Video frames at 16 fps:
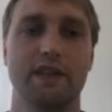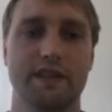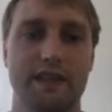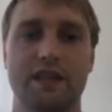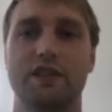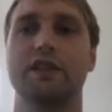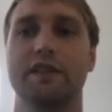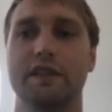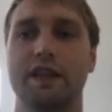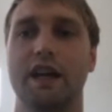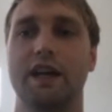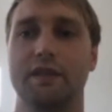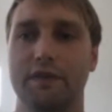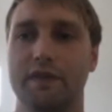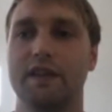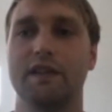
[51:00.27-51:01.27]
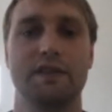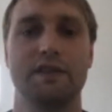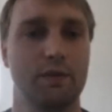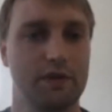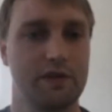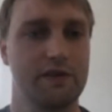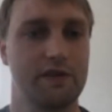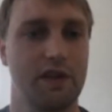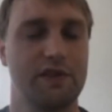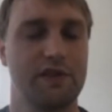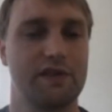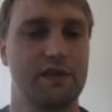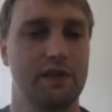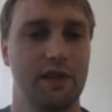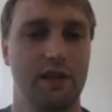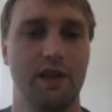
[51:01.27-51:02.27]
actually the kind of things that were
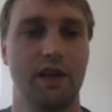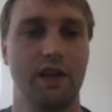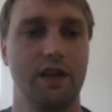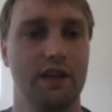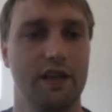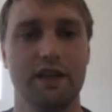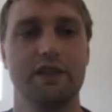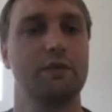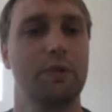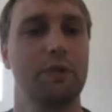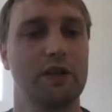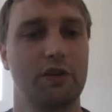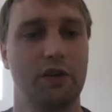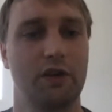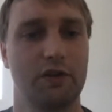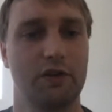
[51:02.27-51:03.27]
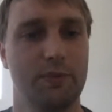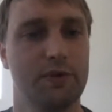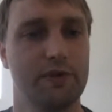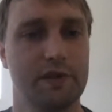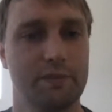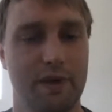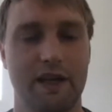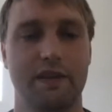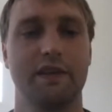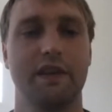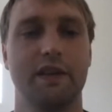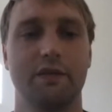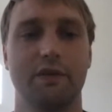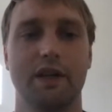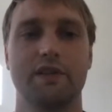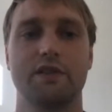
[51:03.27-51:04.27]
discussed in the Bitcoin community back then,
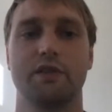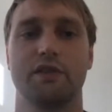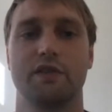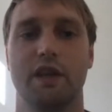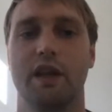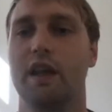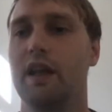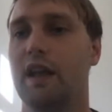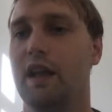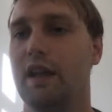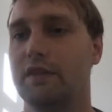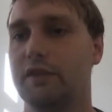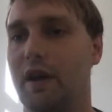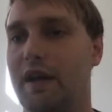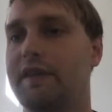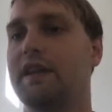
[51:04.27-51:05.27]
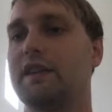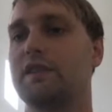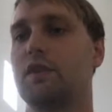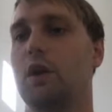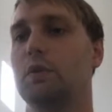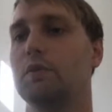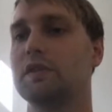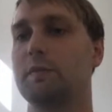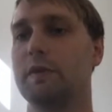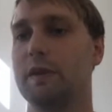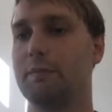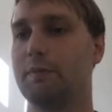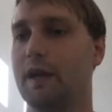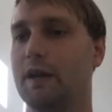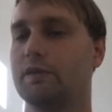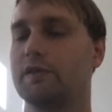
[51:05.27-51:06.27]
right? So I think it's always been
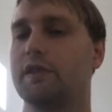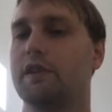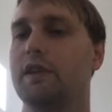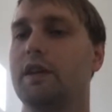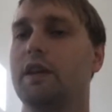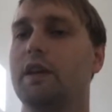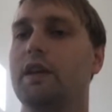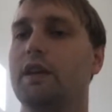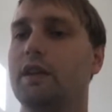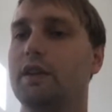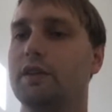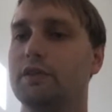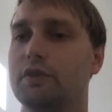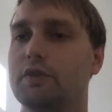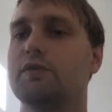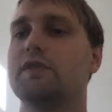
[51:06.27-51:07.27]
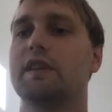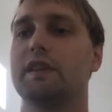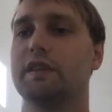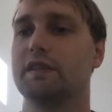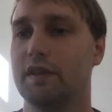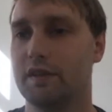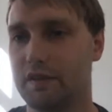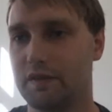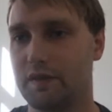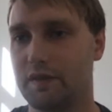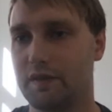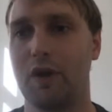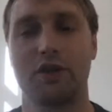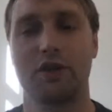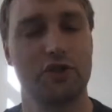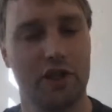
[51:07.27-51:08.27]
about using the
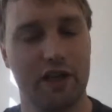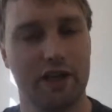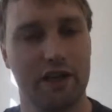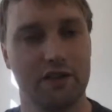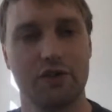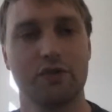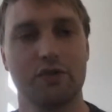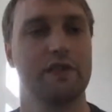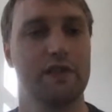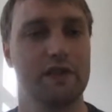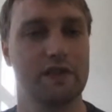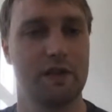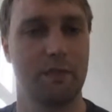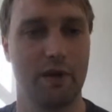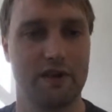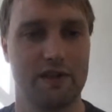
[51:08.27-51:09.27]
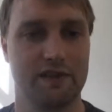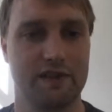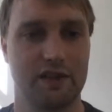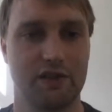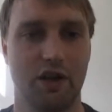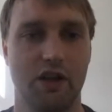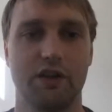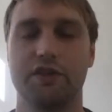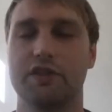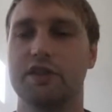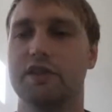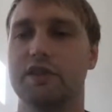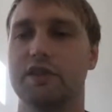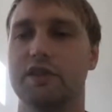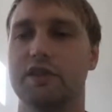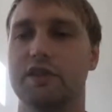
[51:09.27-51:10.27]
blockchain and using this amazing technology
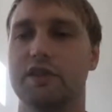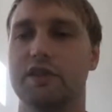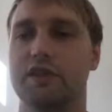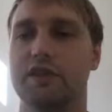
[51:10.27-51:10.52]
to